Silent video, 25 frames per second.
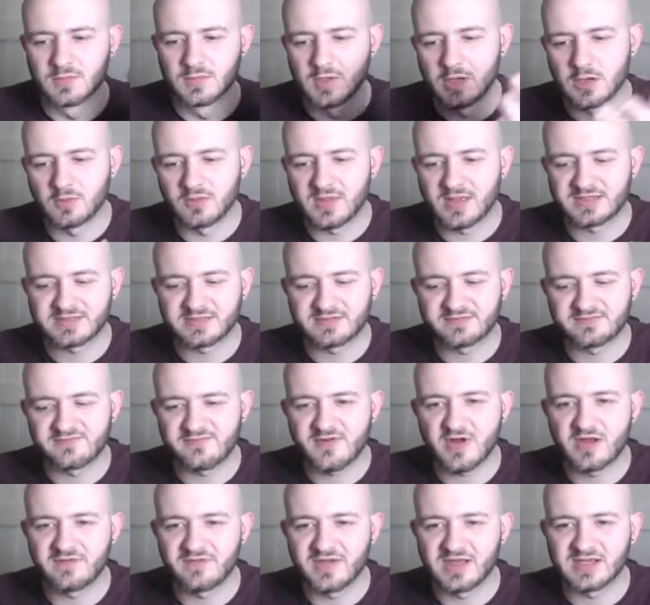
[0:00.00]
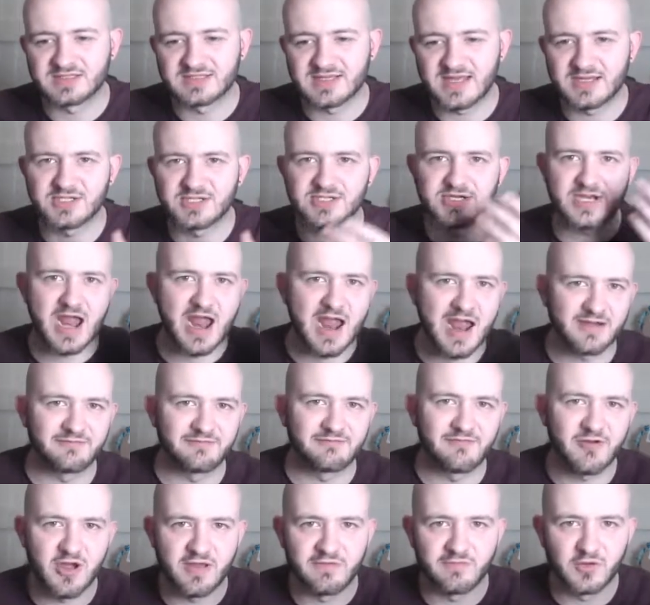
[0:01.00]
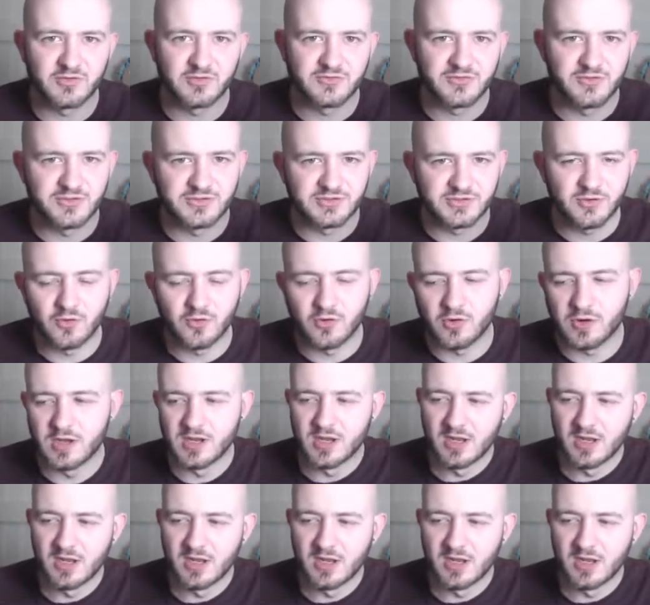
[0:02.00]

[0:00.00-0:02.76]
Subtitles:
Oh, that's 5 eggs hatched, add 5 onto the score.